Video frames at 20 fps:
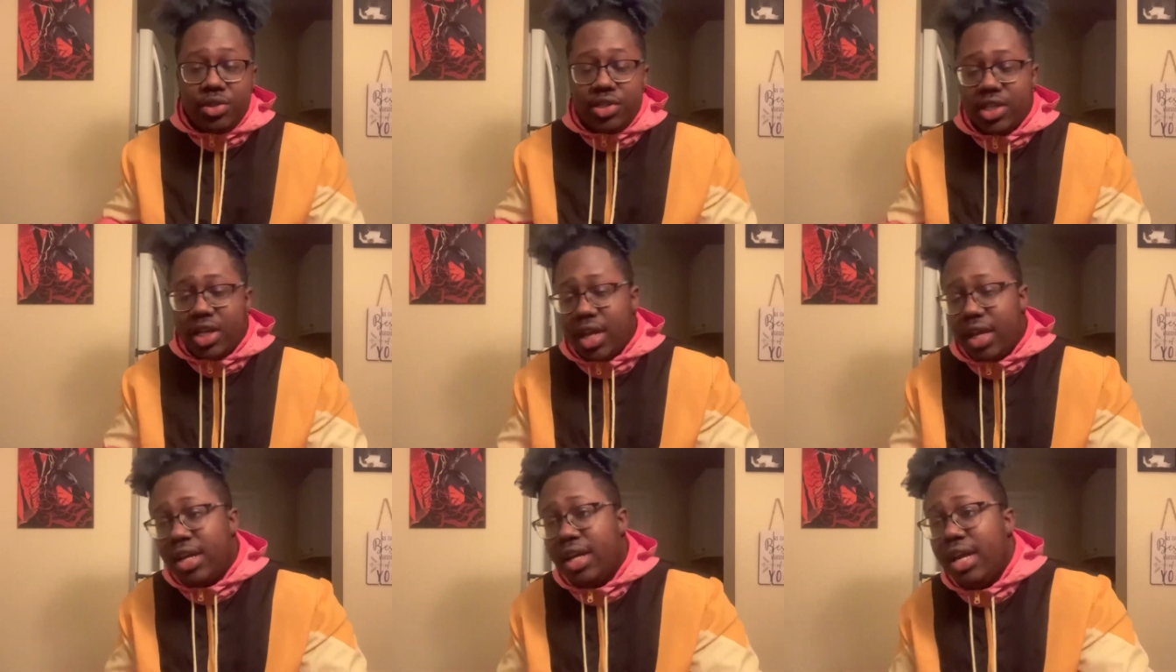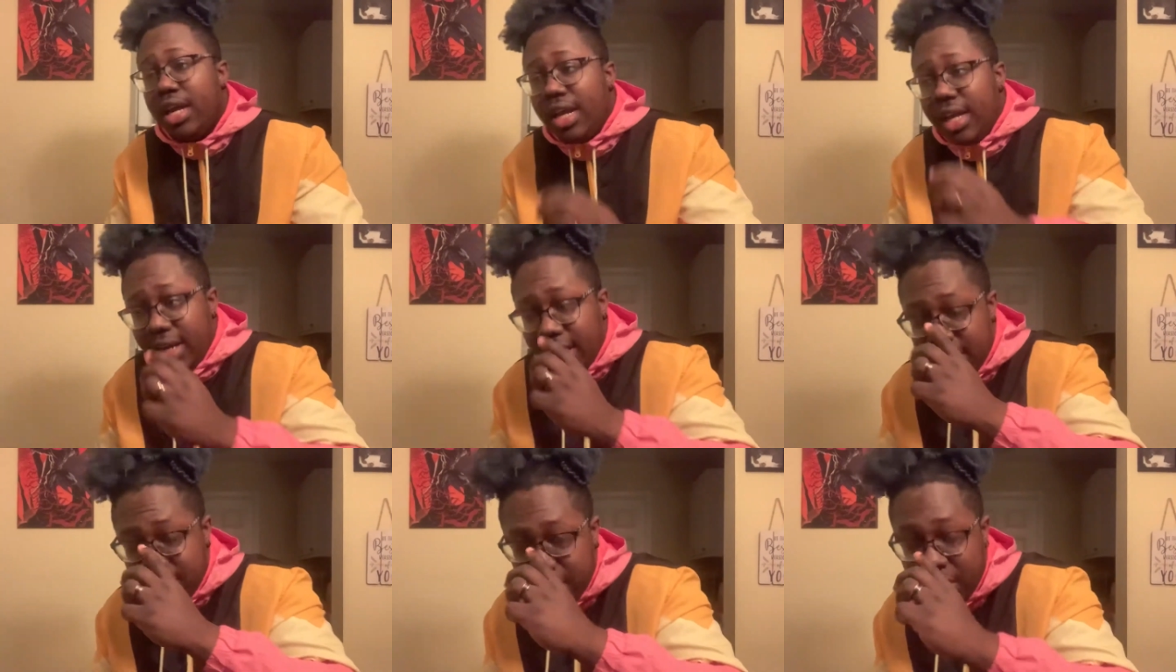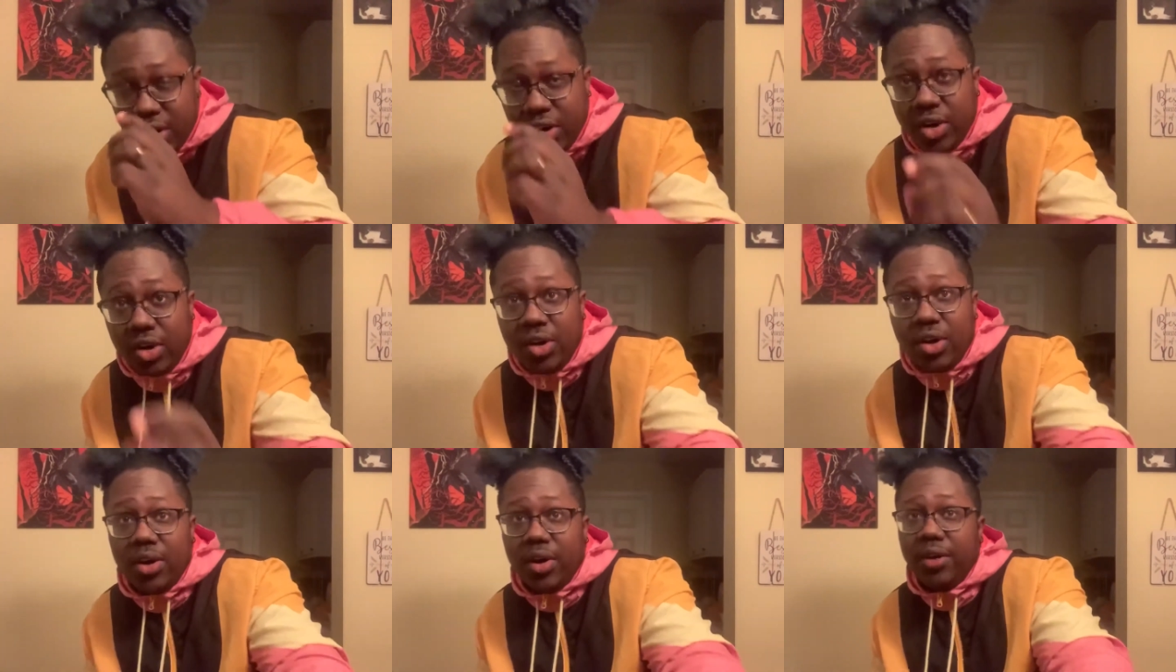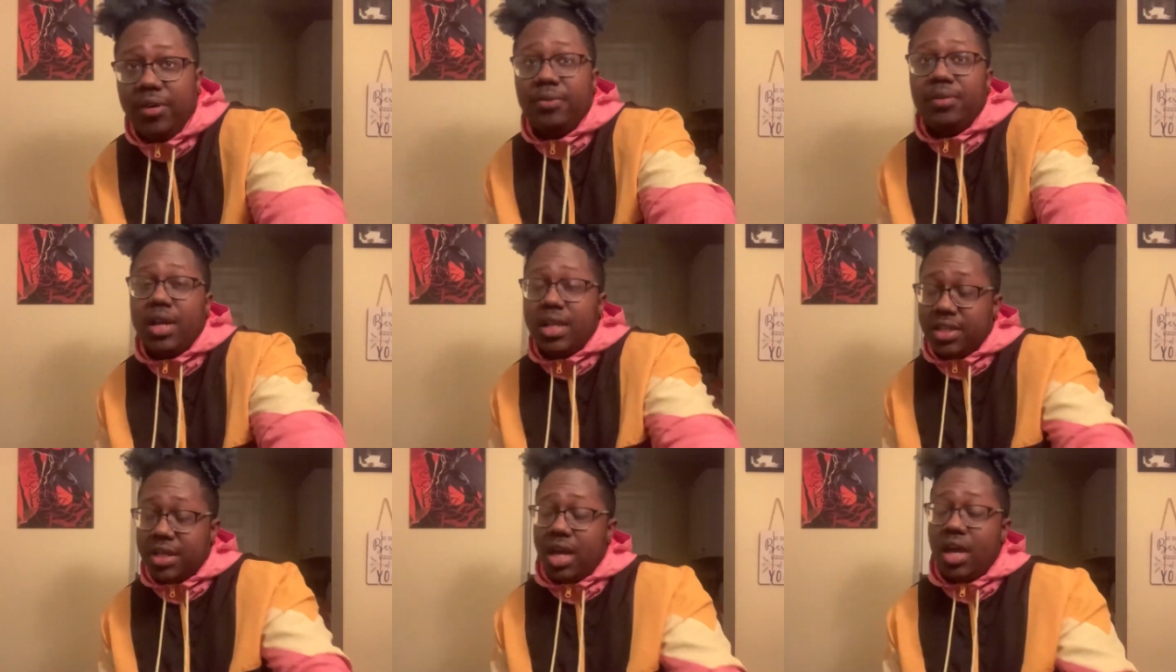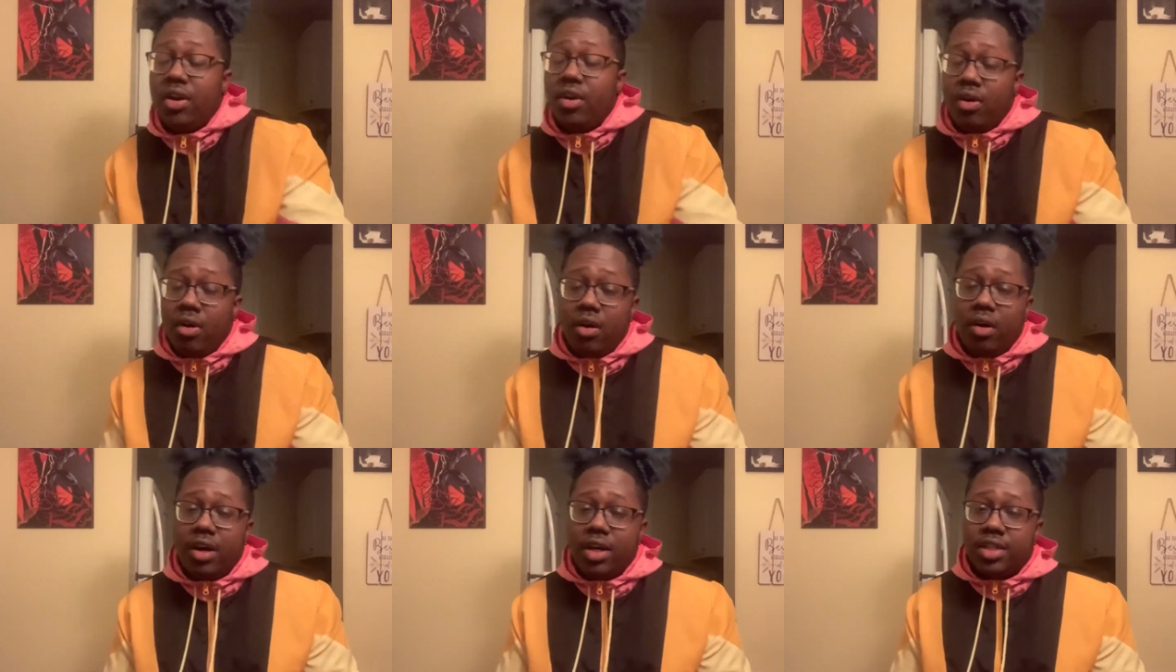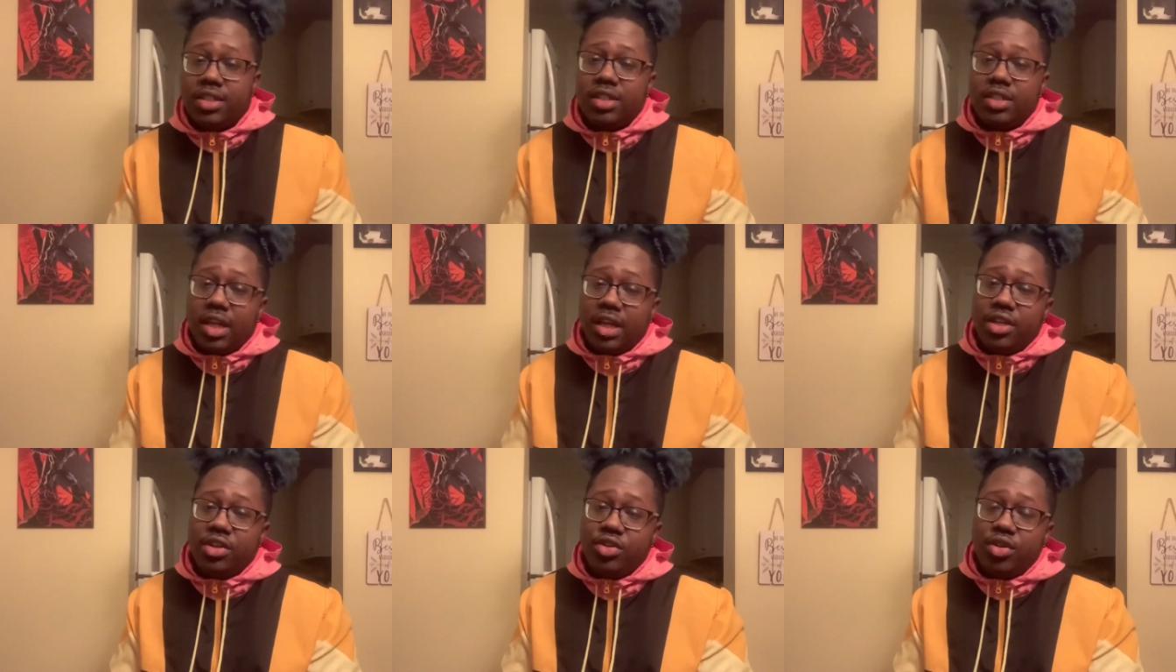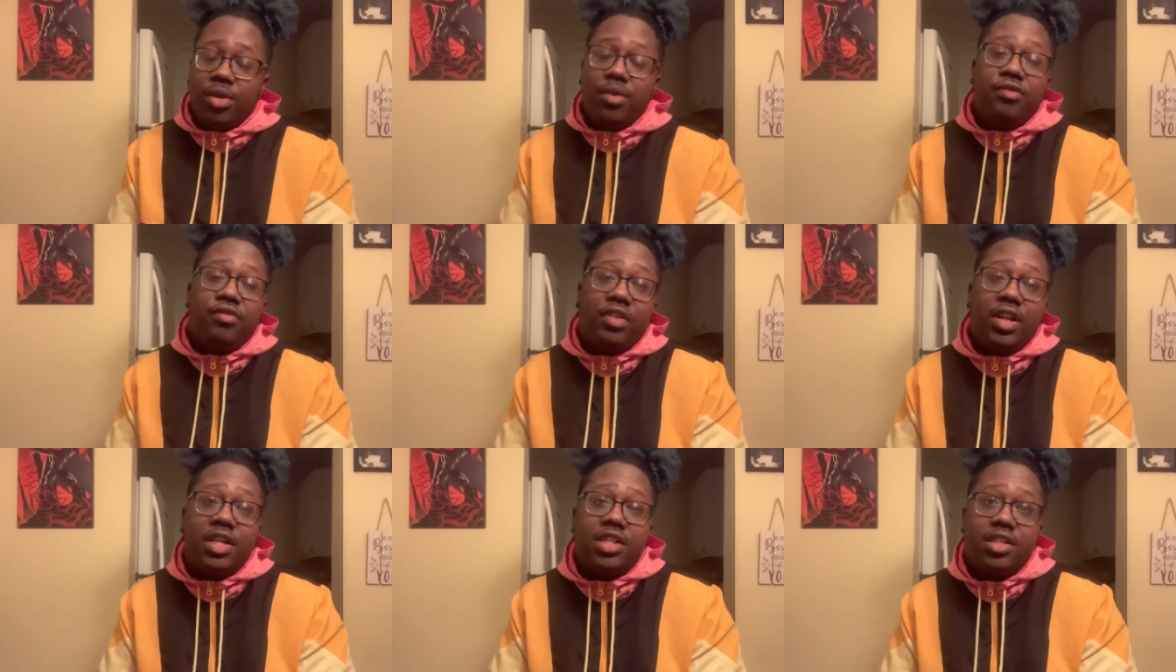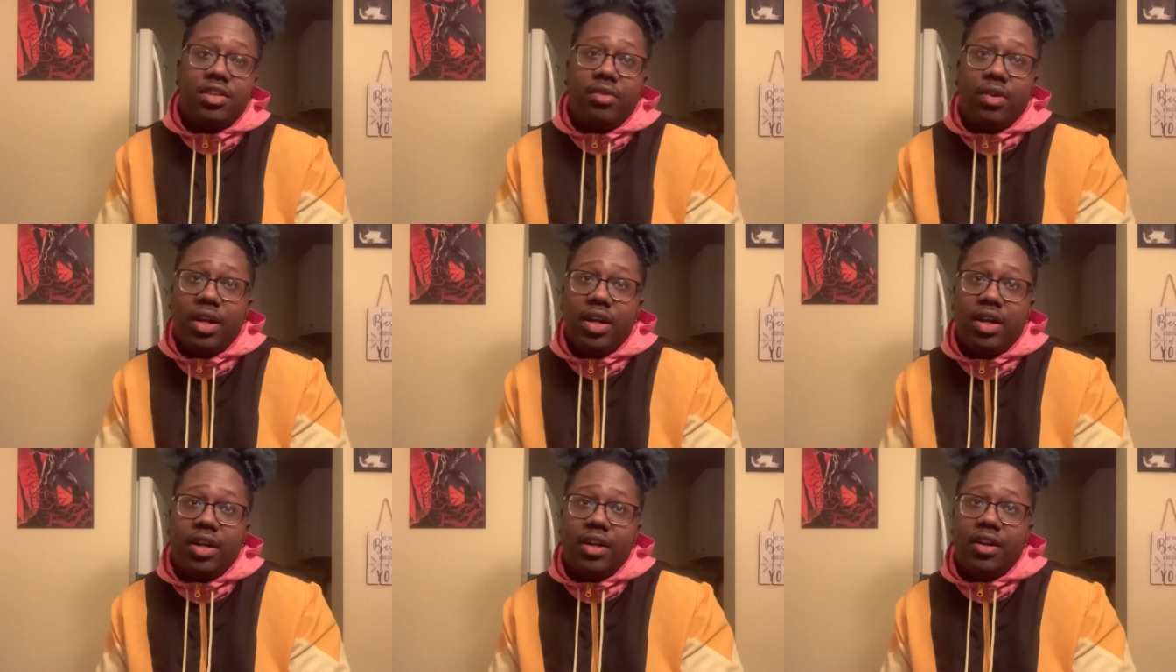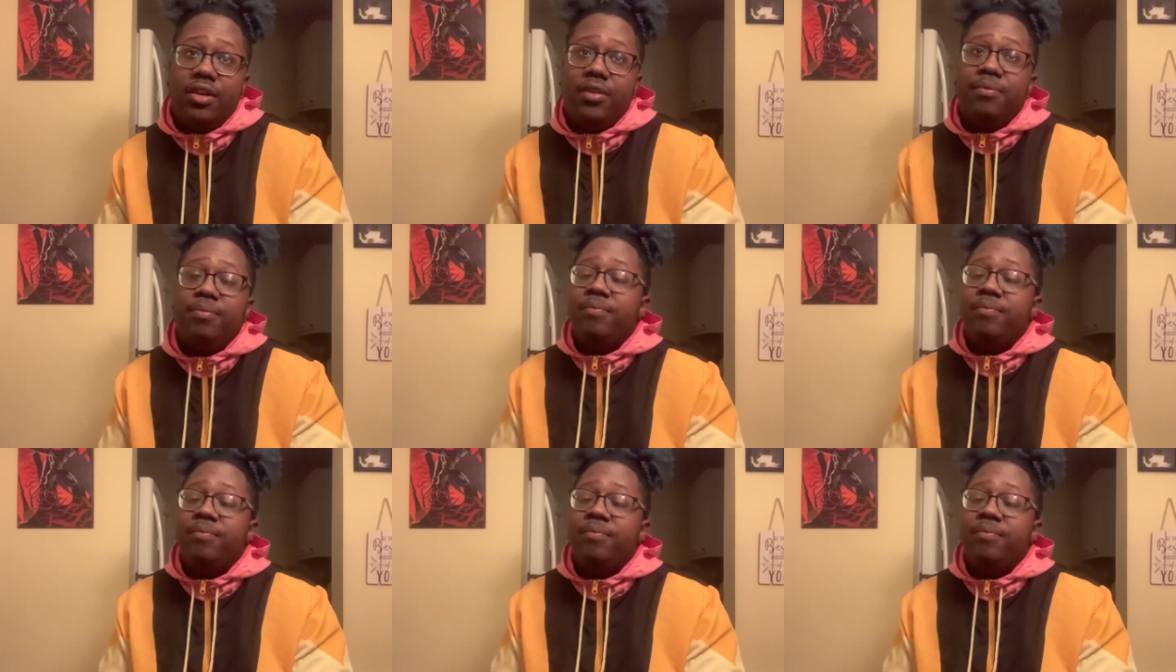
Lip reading: That's kind of hard. It's like Trump flexing right there.